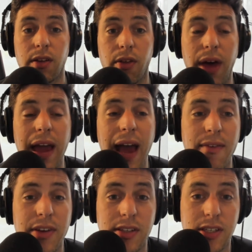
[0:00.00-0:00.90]
they
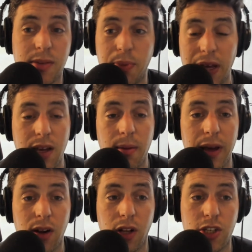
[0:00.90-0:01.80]
haven't been
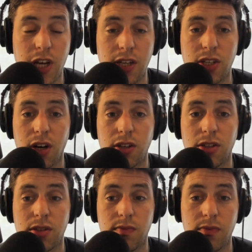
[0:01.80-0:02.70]
committal on Chase
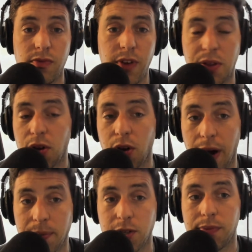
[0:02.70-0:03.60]
Young's fifth-year
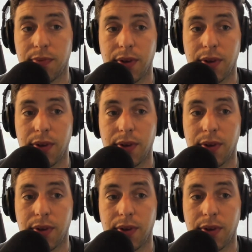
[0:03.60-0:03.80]
option.